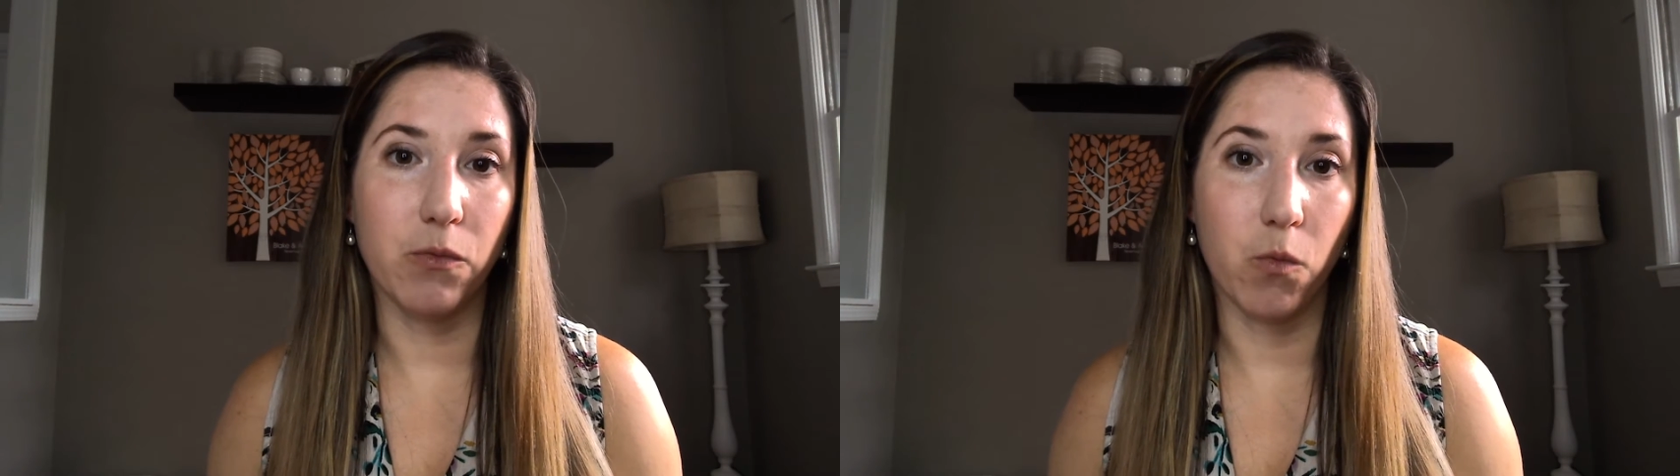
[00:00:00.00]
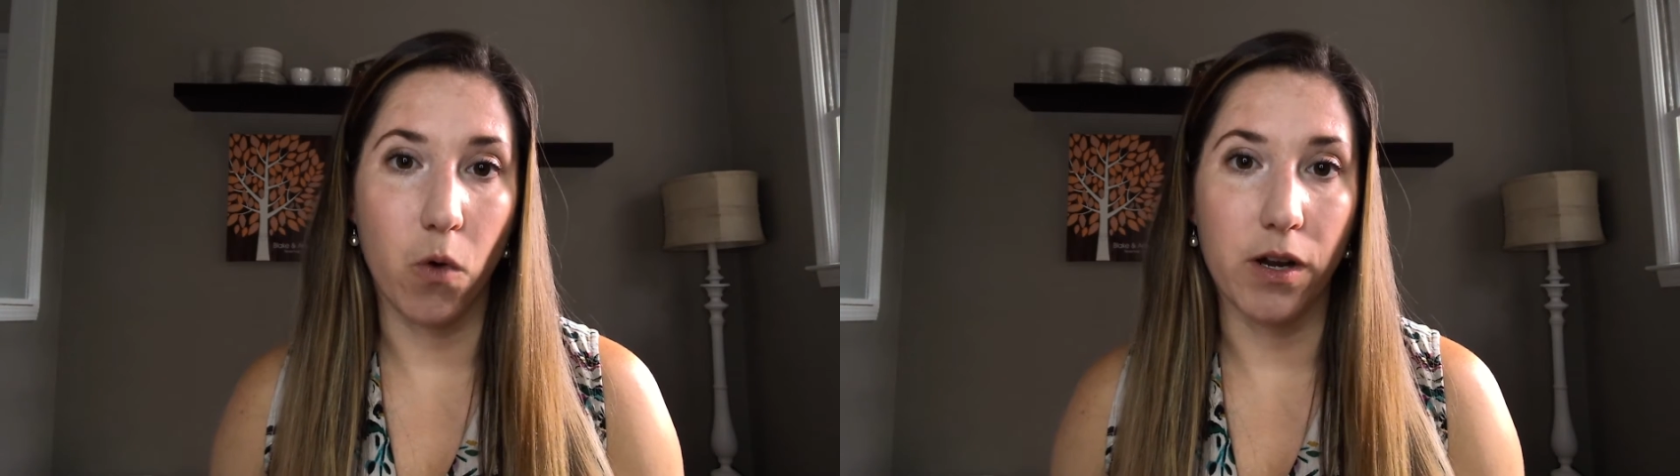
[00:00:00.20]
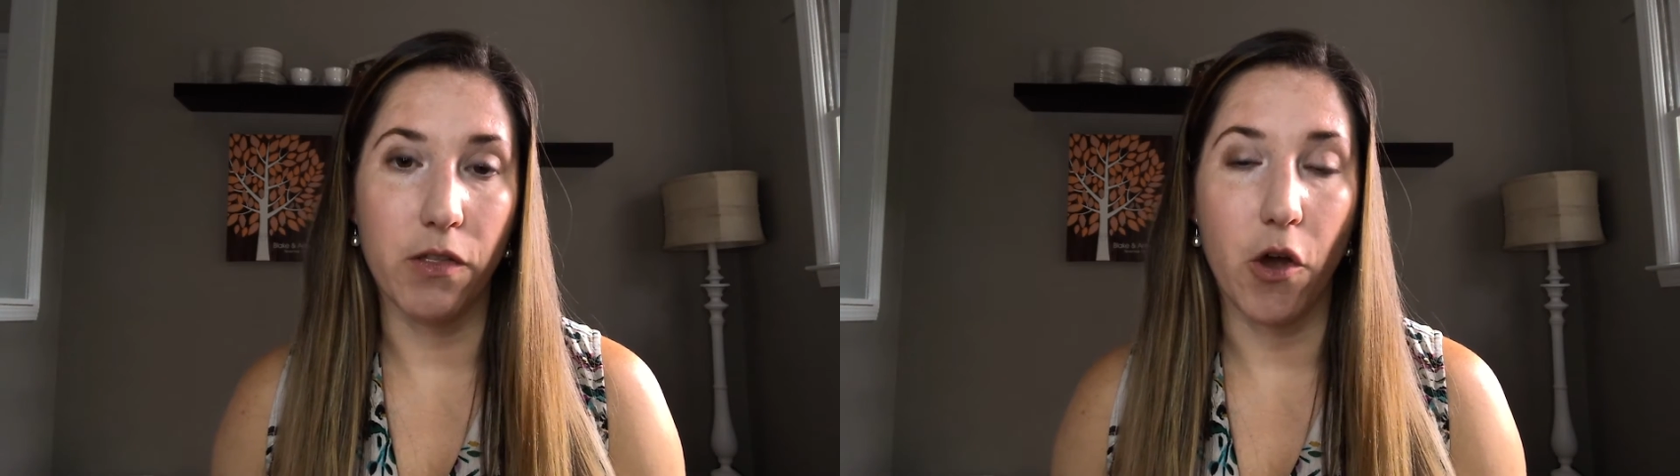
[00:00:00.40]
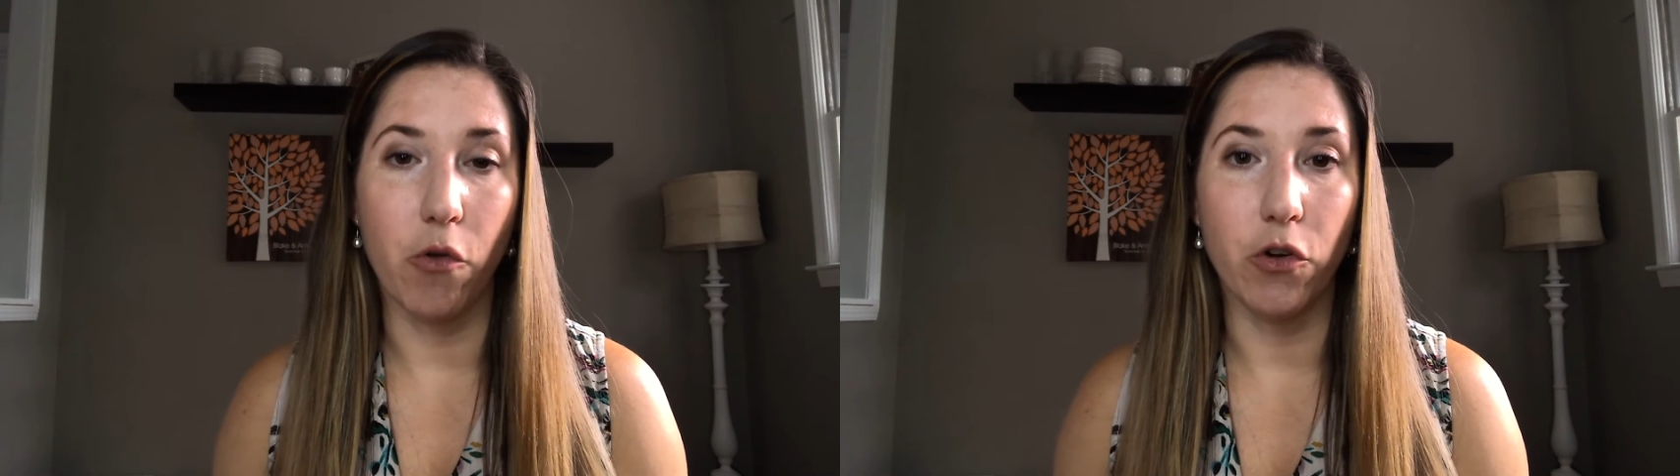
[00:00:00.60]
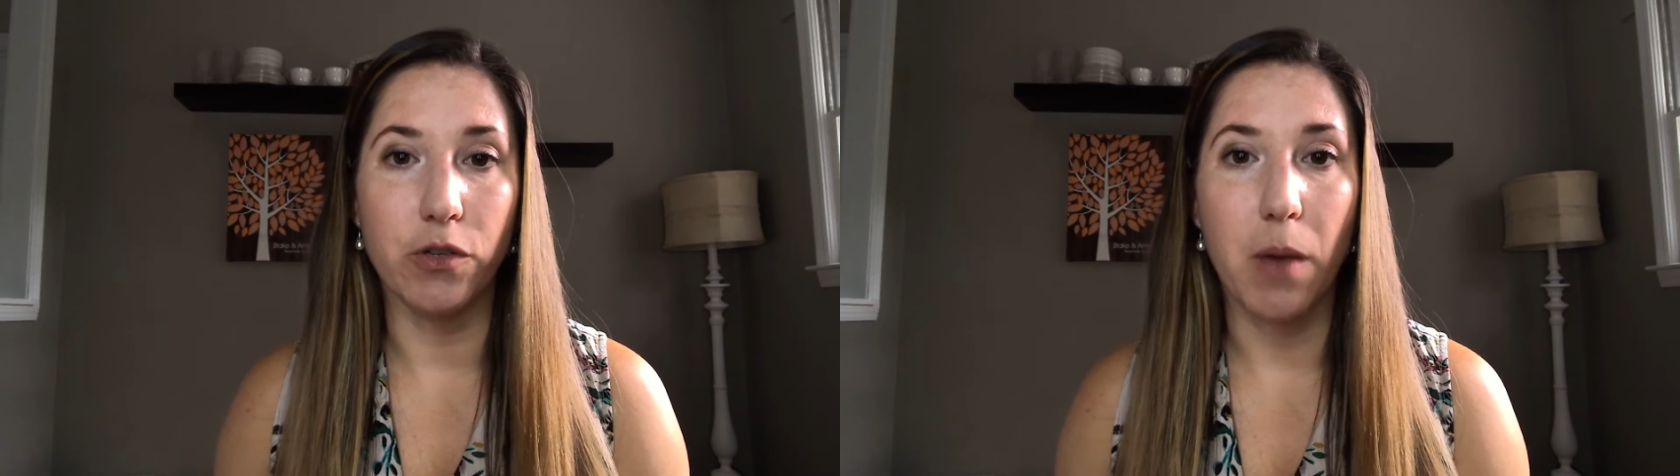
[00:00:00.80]
one of the
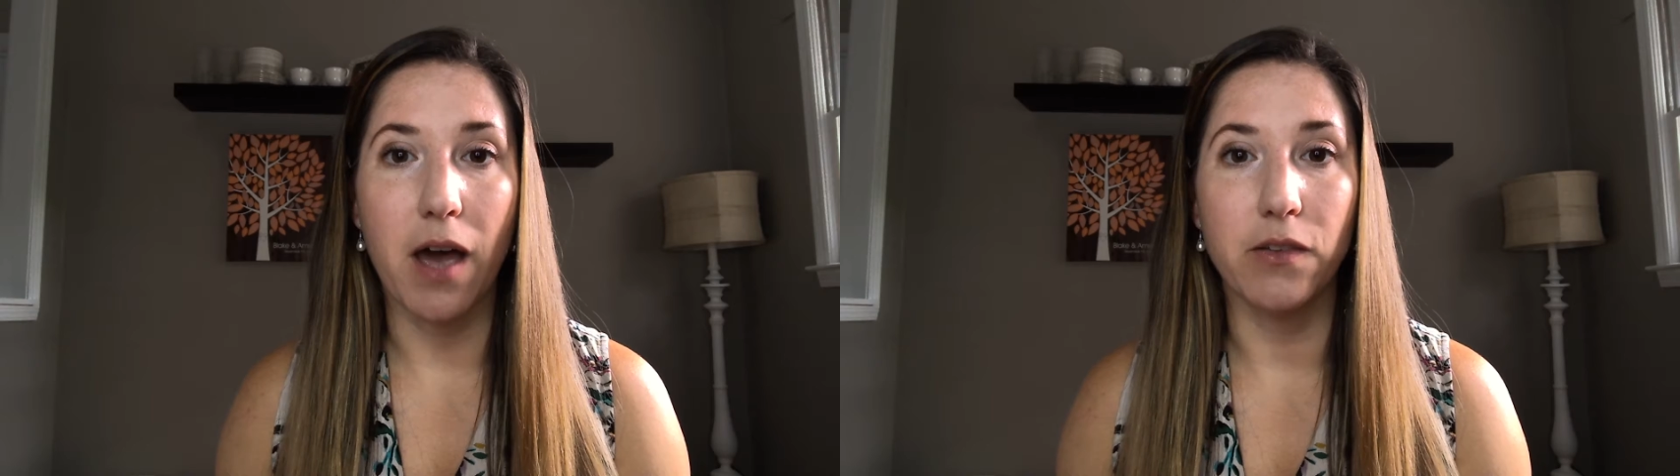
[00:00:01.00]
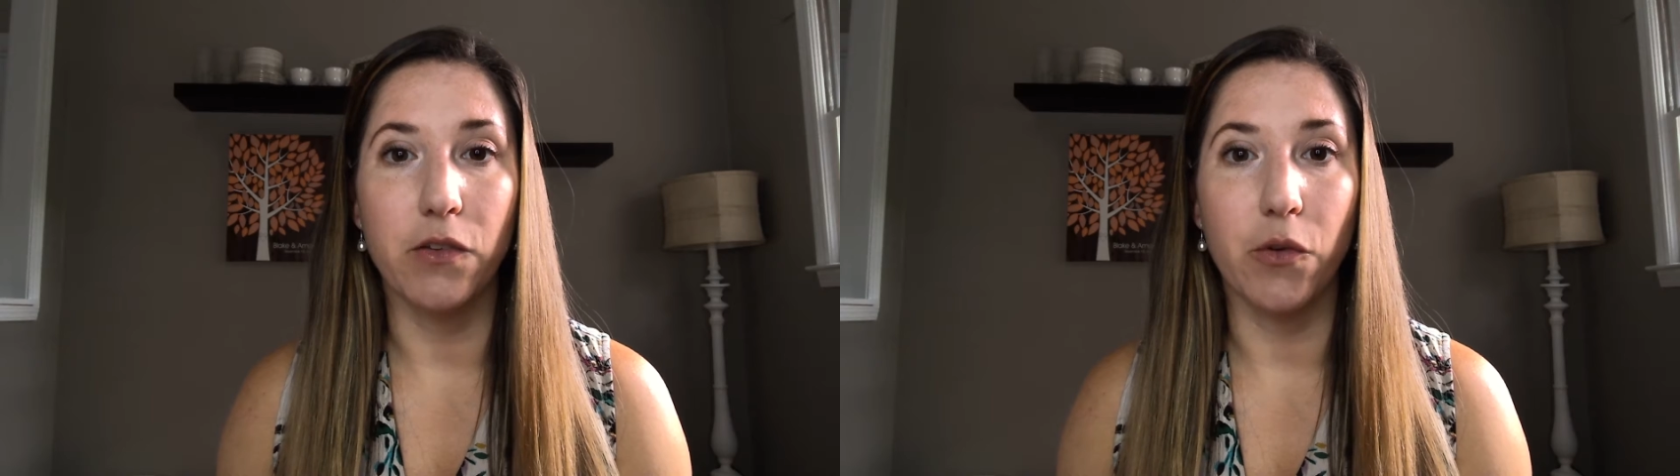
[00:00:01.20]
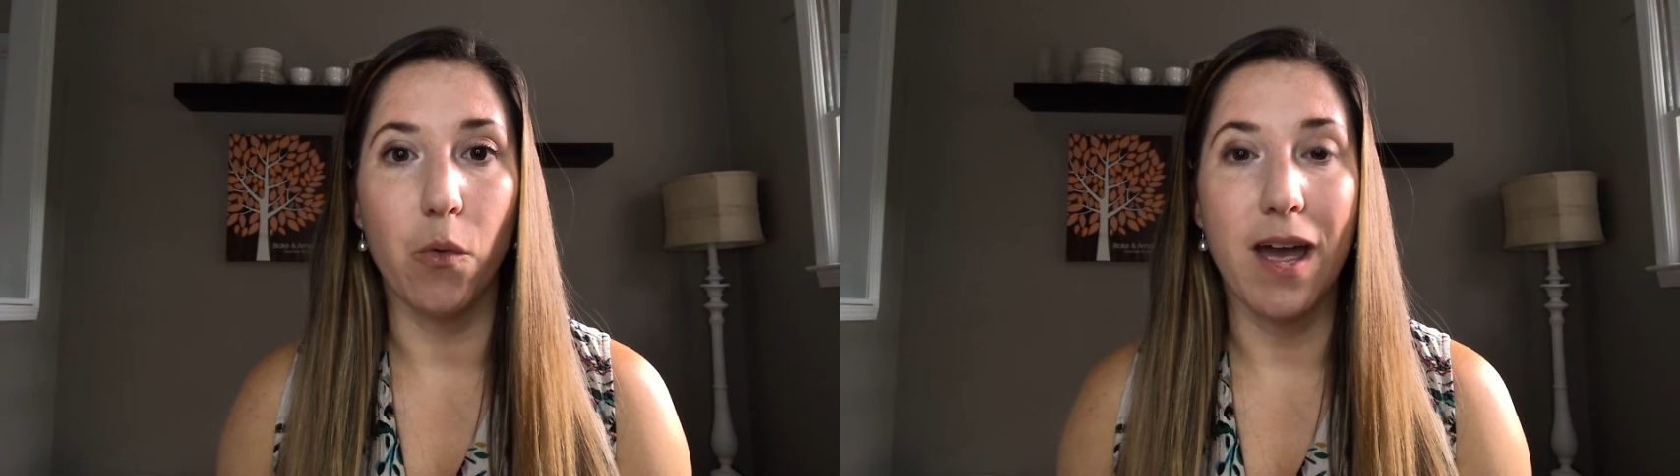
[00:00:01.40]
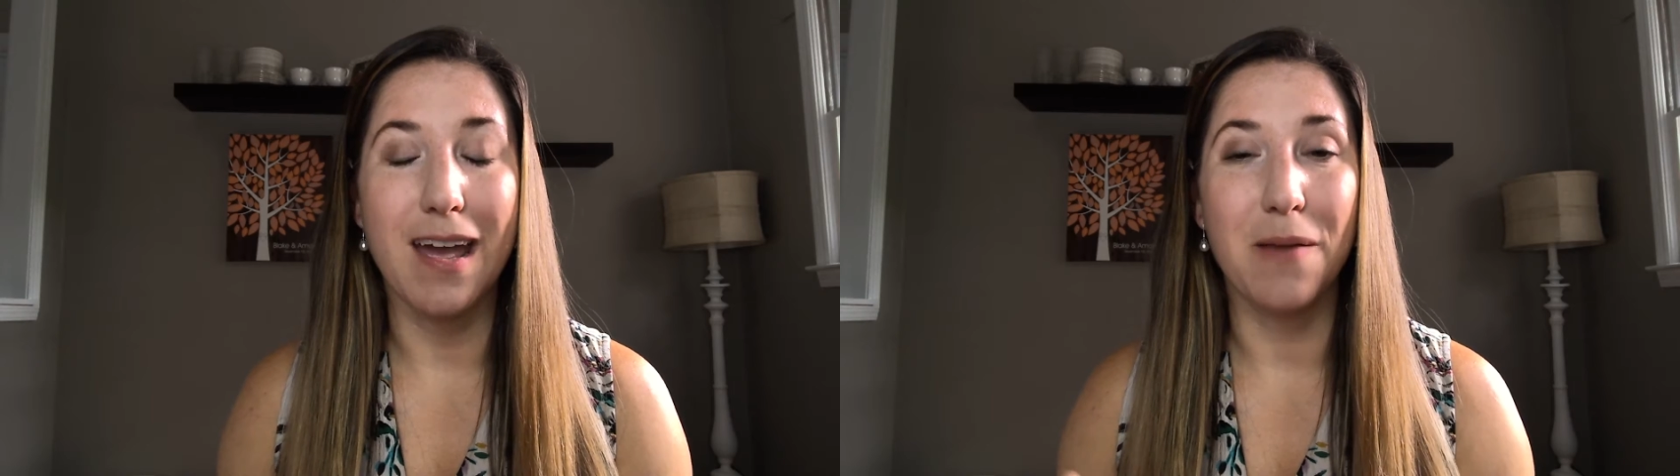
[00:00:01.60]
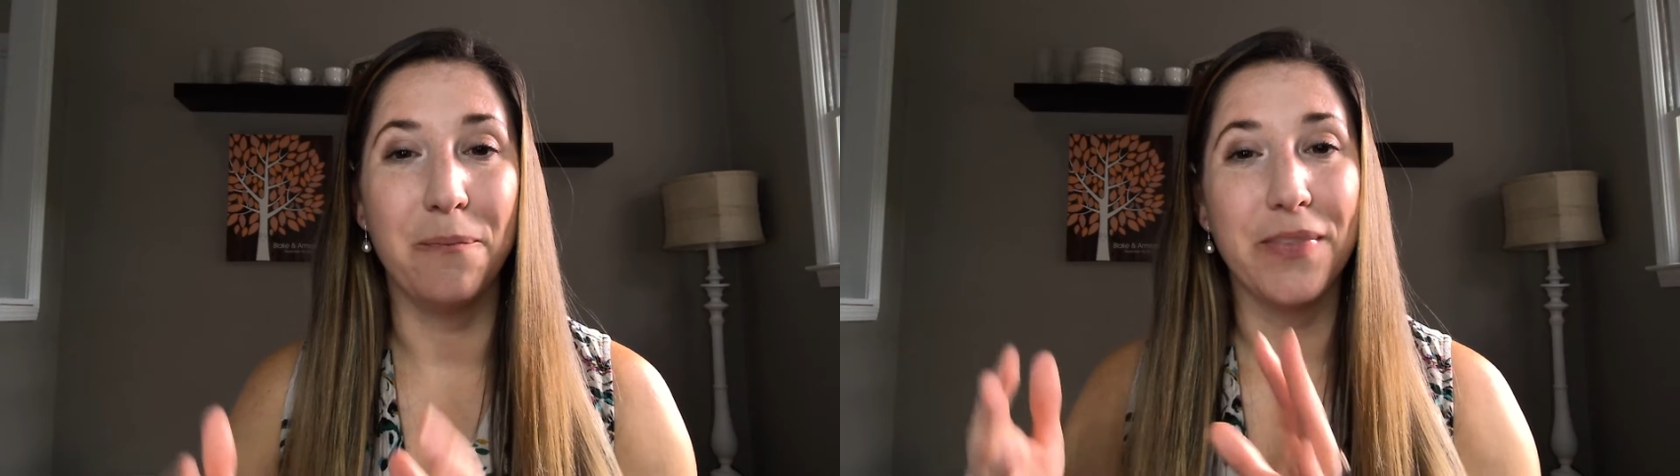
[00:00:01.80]
owners passes
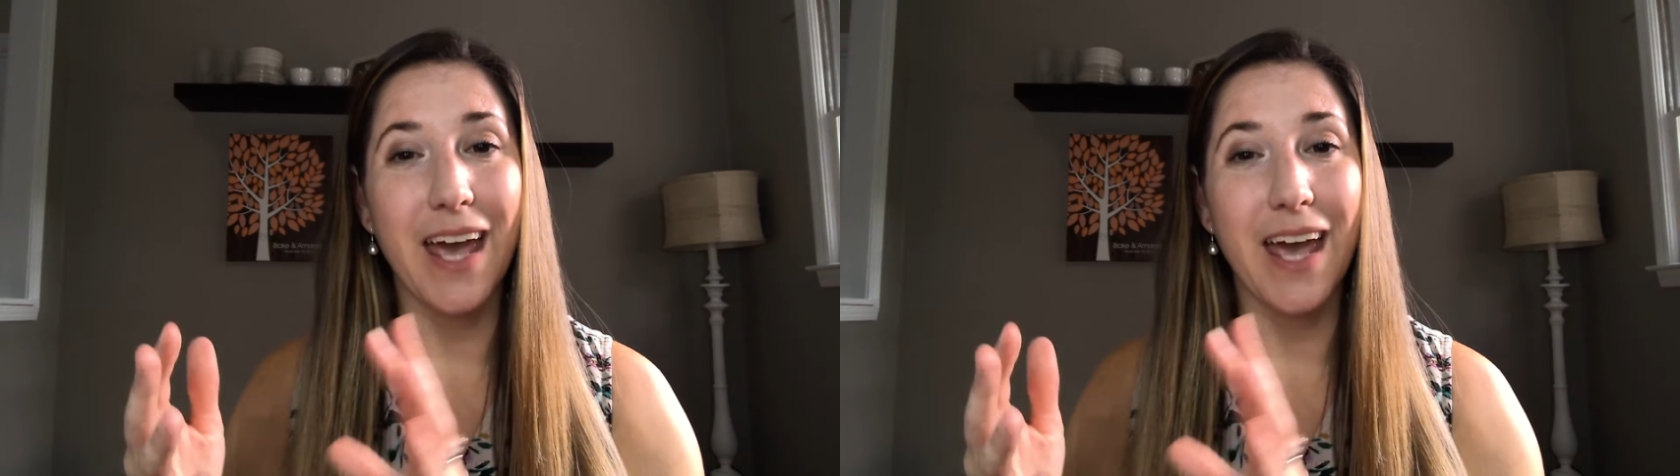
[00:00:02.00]
away,